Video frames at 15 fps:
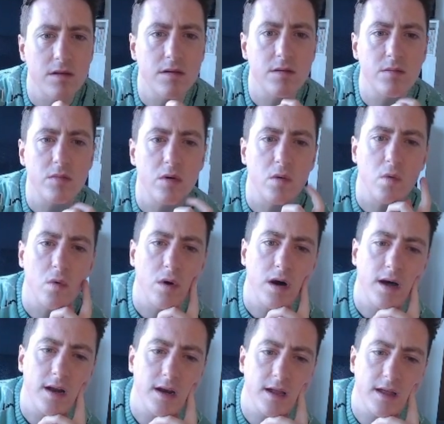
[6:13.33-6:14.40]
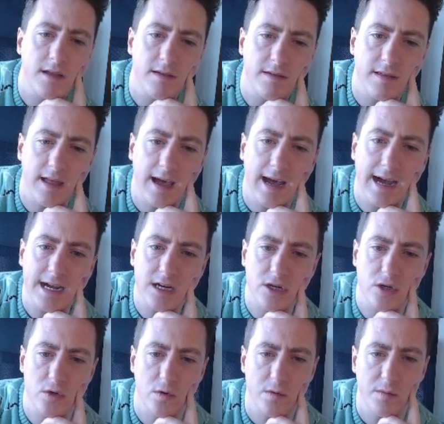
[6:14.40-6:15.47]
But what is the
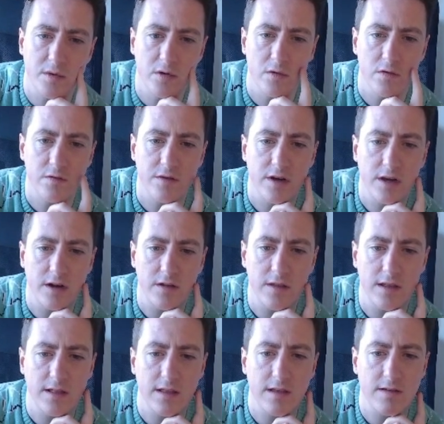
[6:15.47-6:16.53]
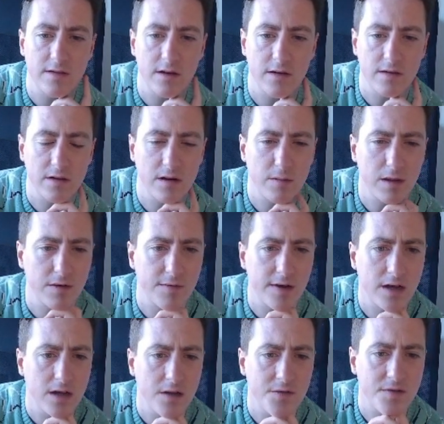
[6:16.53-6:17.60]
actual move? I don't think these guys are going to be
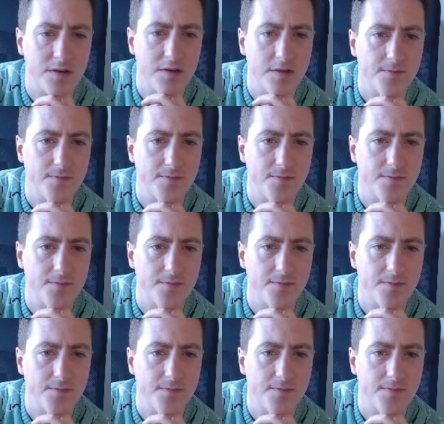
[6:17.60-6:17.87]
involved.